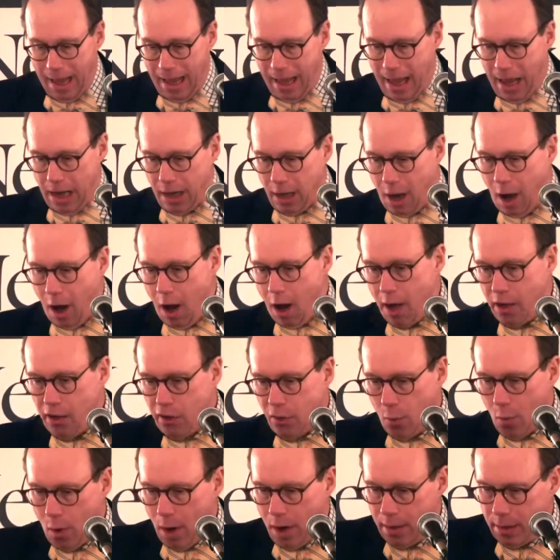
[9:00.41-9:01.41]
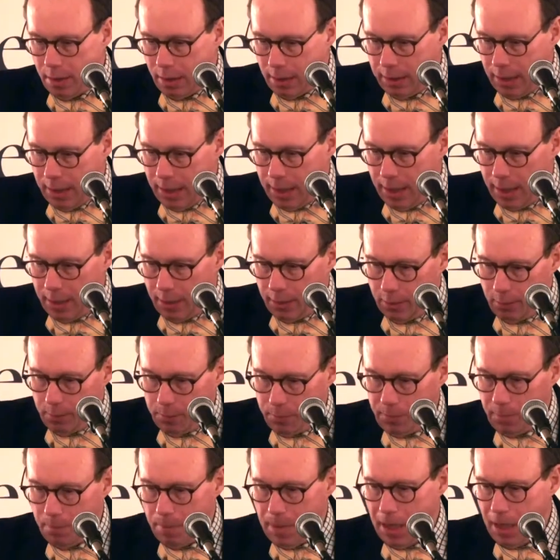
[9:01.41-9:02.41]
And contrary to
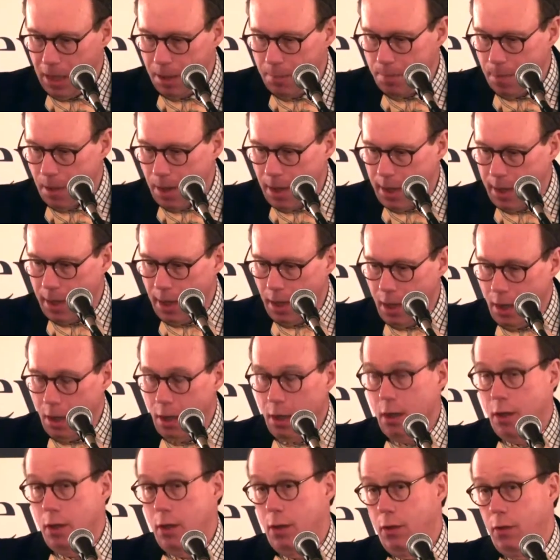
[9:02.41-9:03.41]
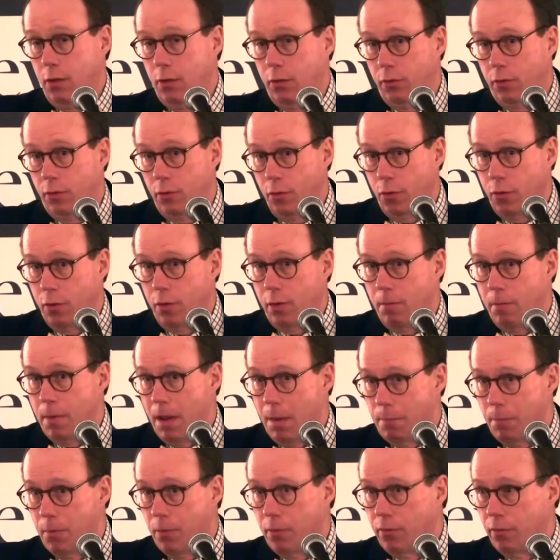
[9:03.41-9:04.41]
claims made by certain
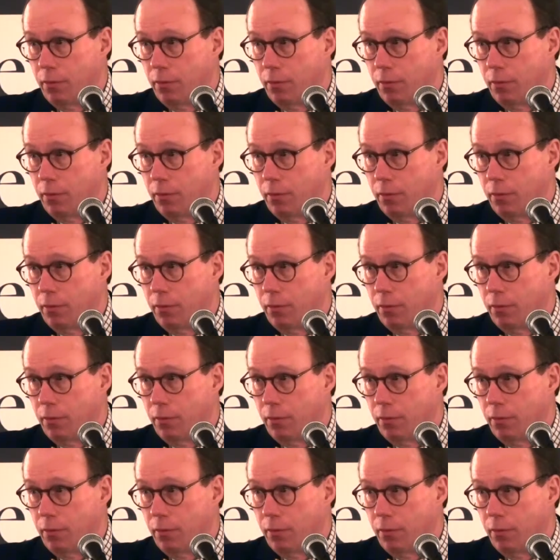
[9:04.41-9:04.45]
members